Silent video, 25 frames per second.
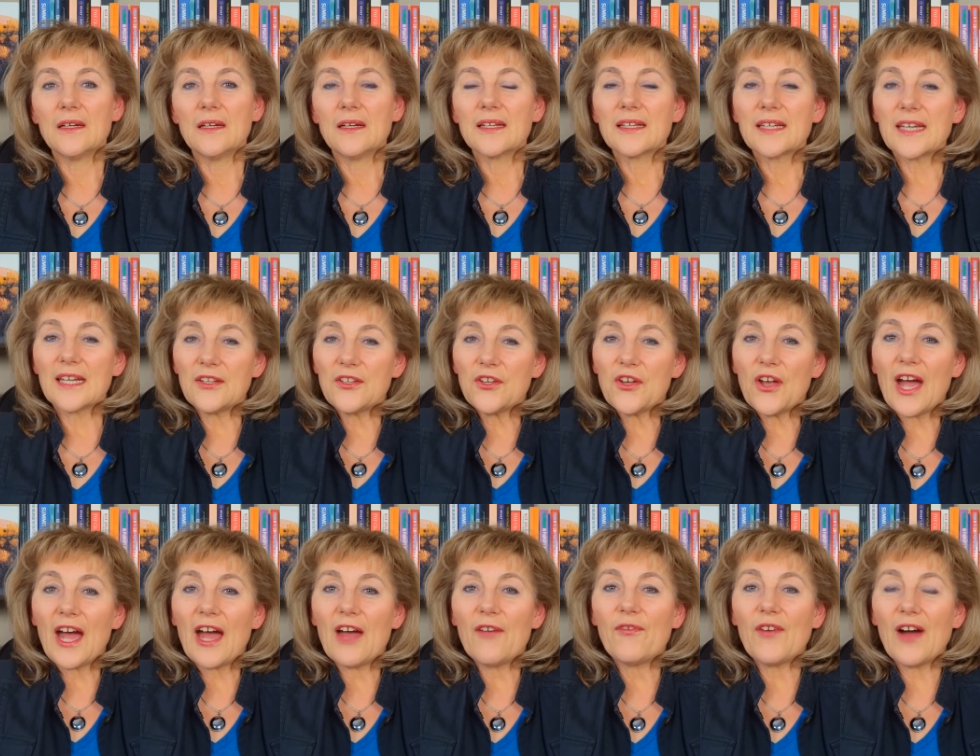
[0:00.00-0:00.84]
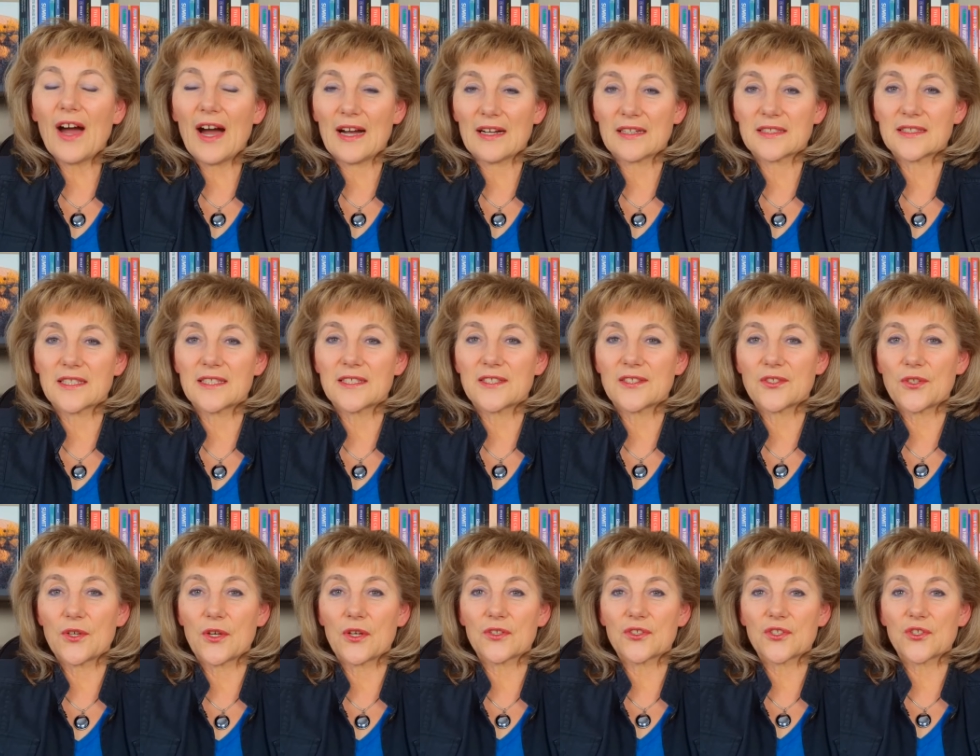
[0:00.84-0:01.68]
Can you have access
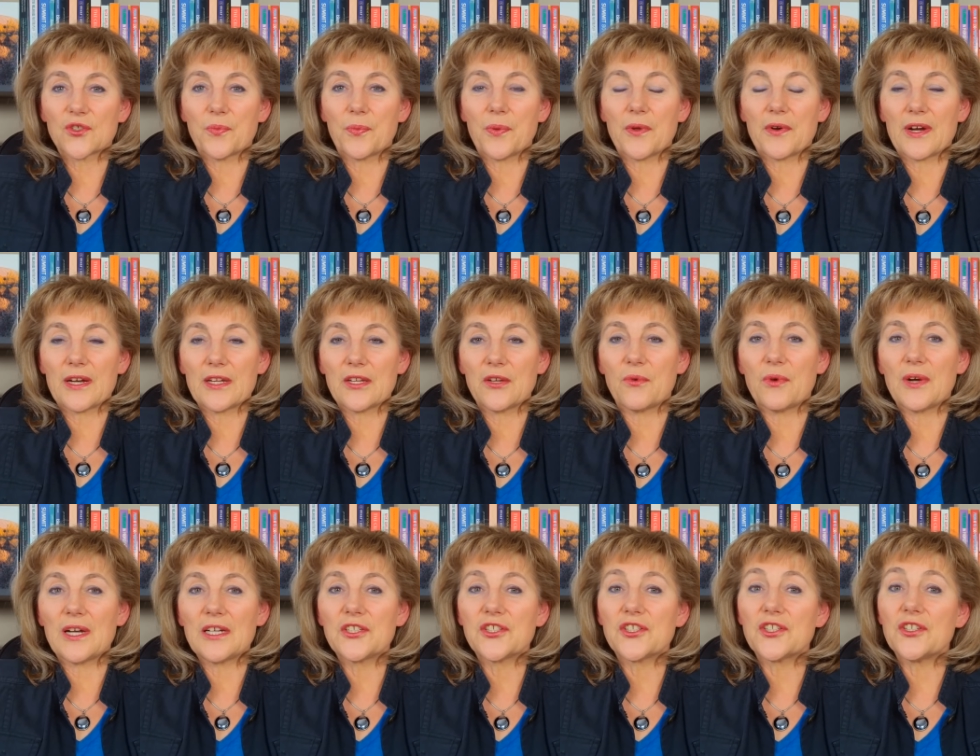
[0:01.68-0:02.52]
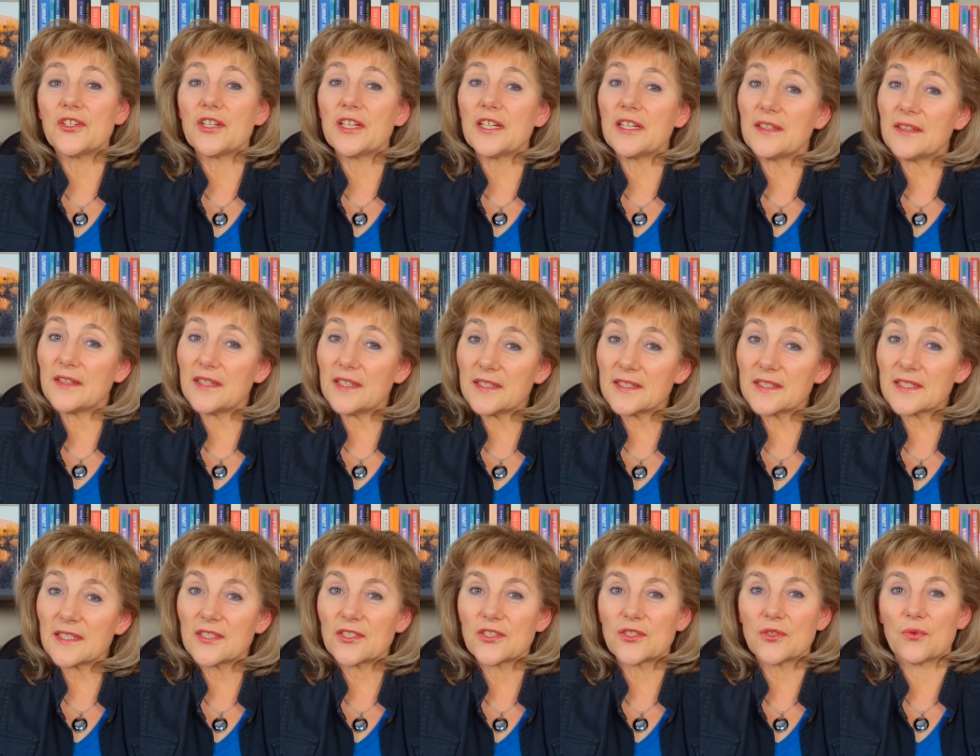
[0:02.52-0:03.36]
to your superannuation in this
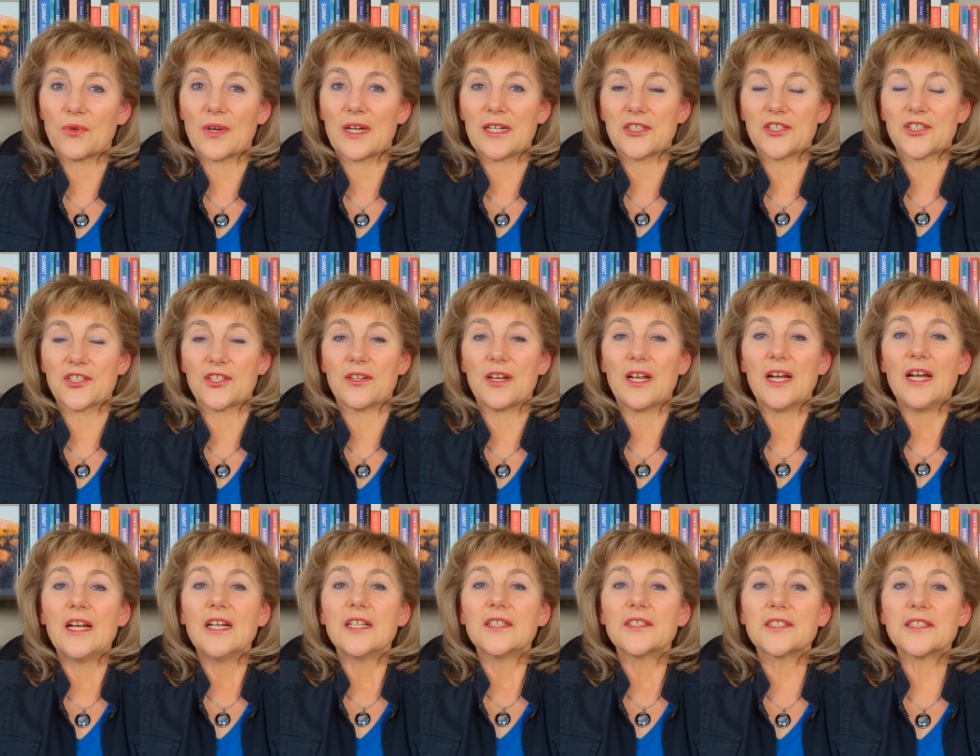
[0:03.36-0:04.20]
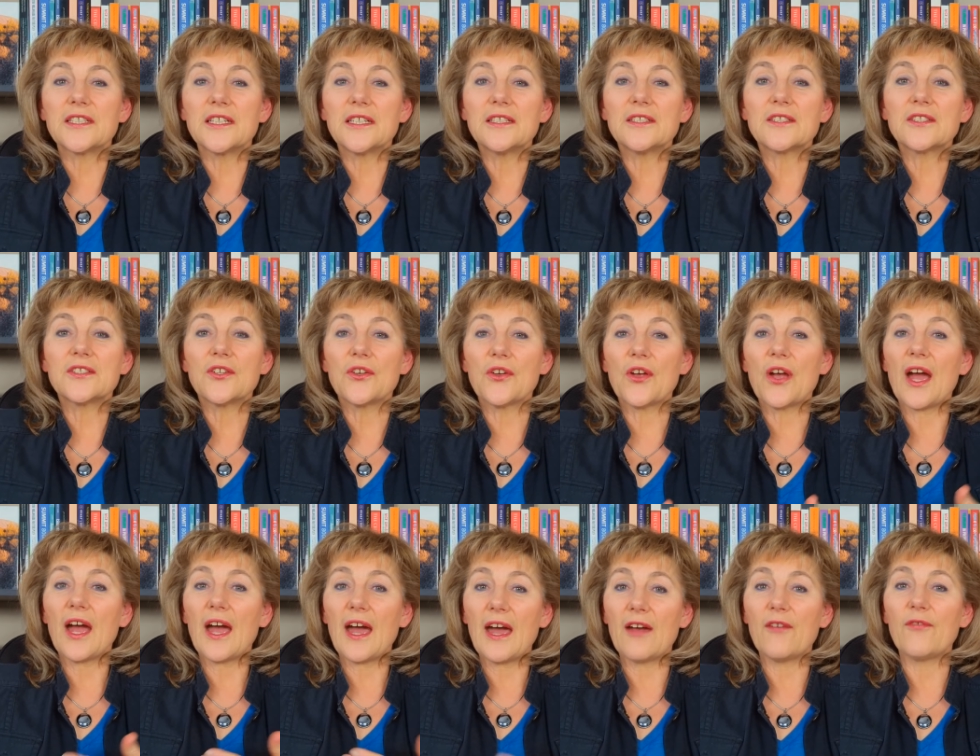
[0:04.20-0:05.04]
situation since you
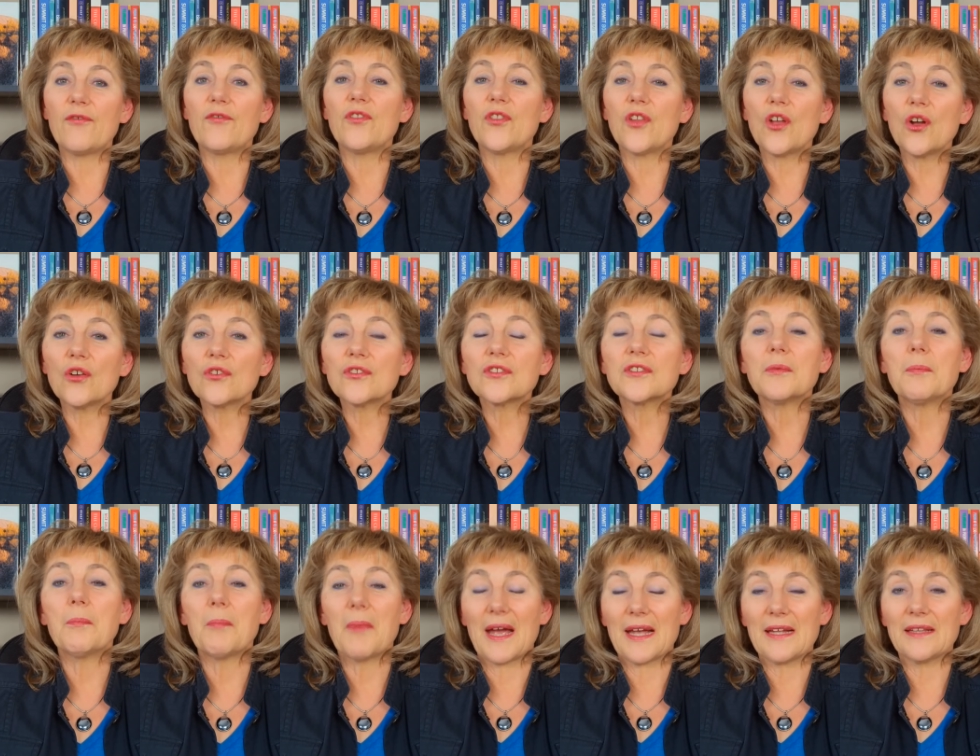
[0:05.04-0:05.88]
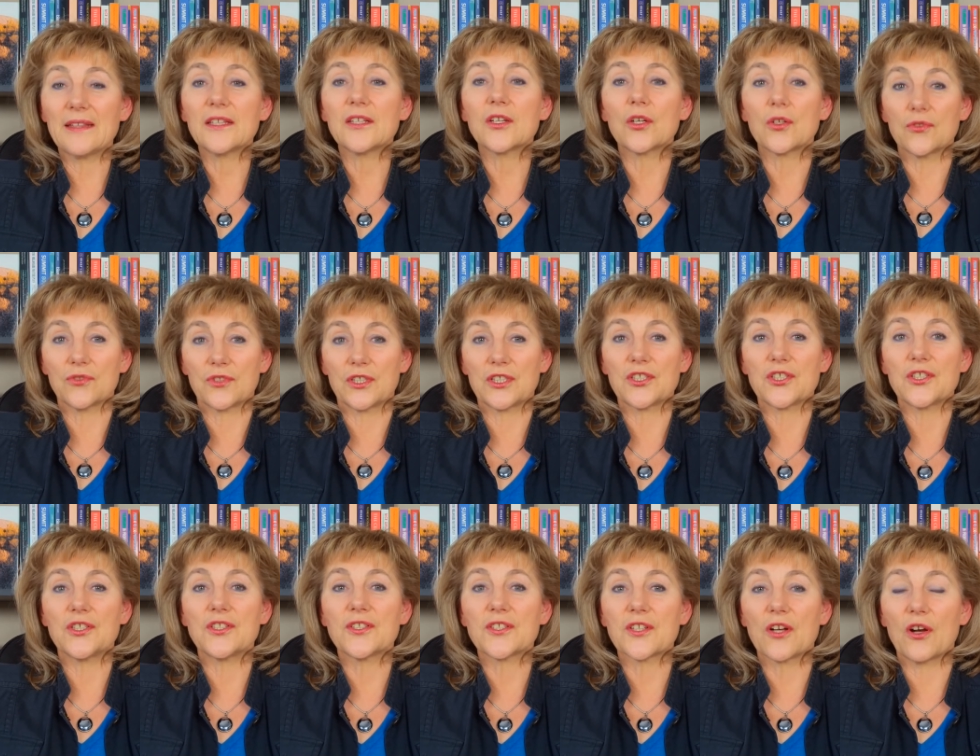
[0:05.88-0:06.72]
have not met
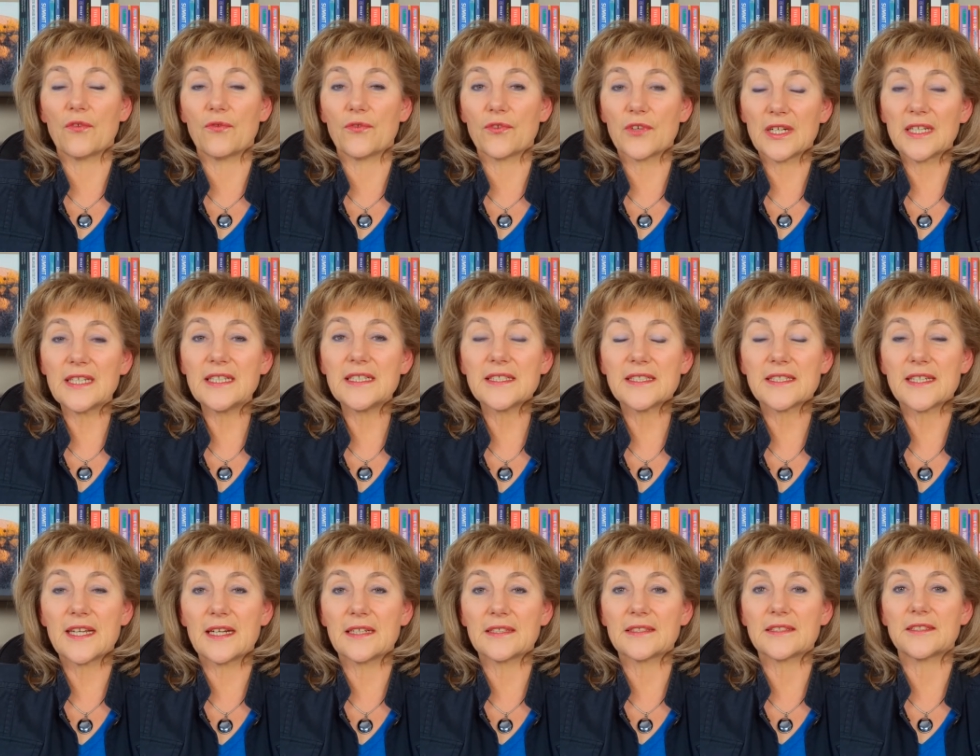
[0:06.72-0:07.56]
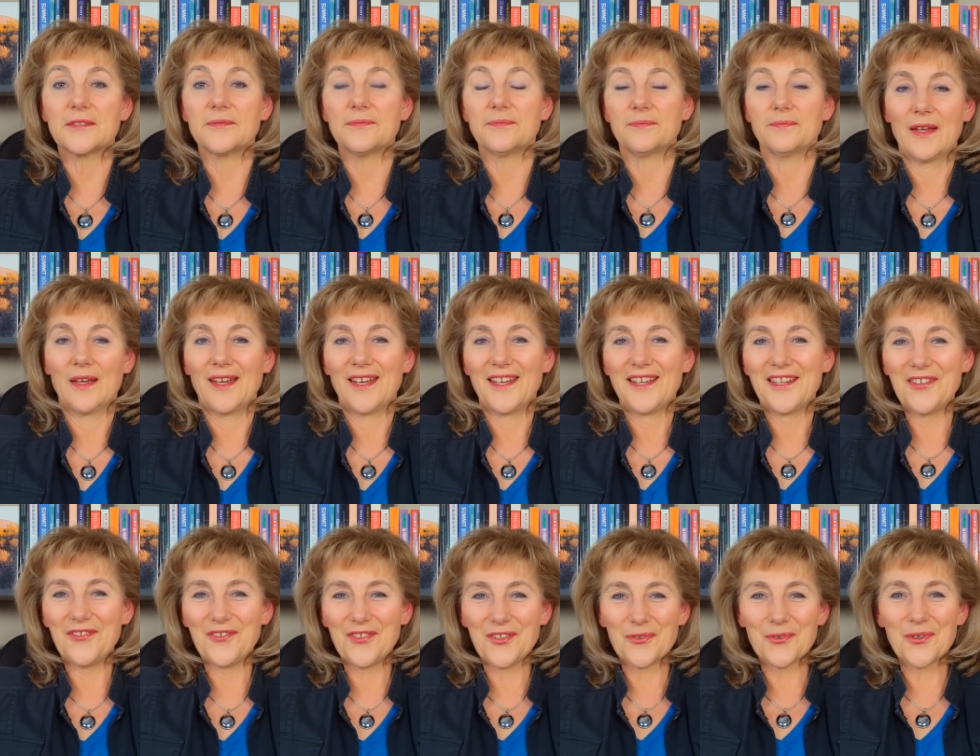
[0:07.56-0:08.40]
conditions of release yet?
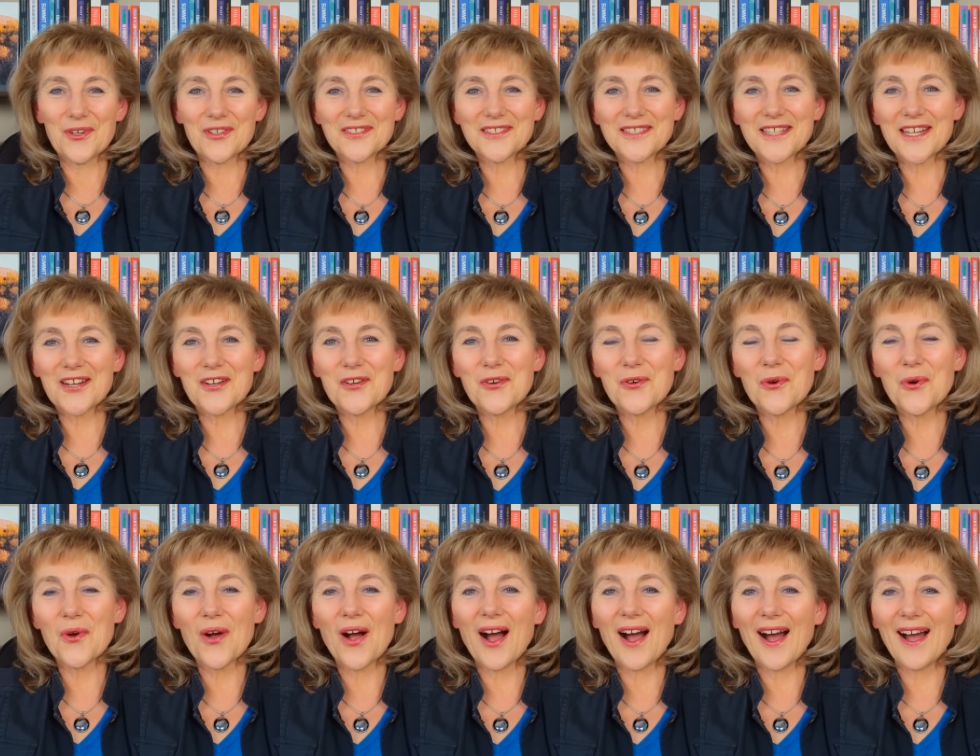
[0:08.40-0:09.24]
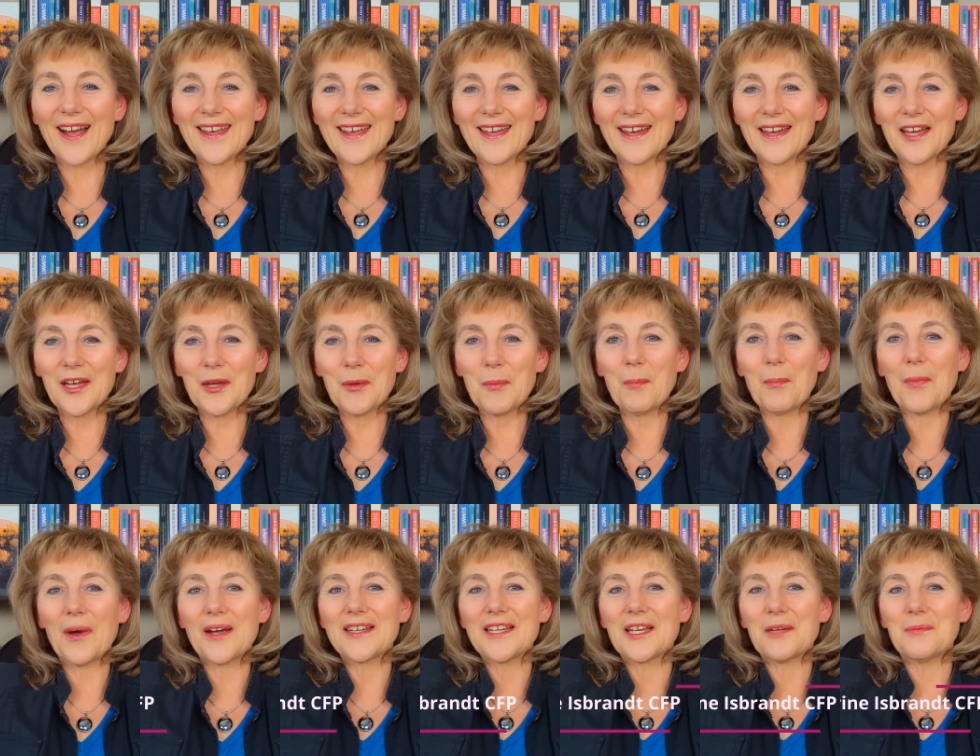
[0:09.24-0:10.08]
If you wonder who I am,
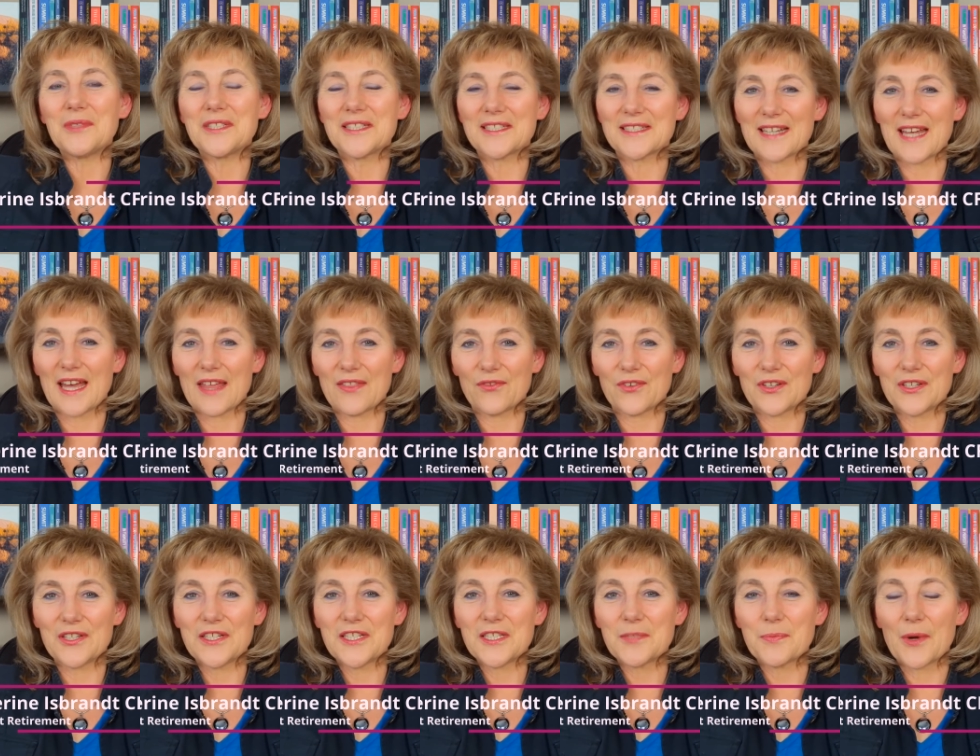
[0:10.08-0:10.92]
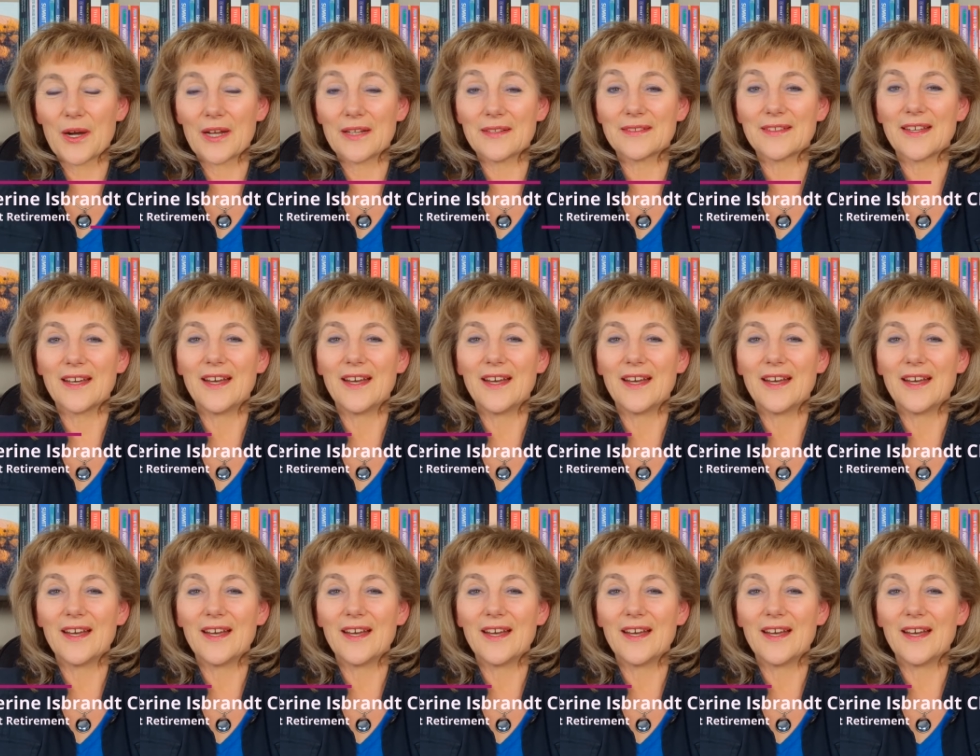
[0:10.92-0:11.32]
my name is Katherine Isbrandt.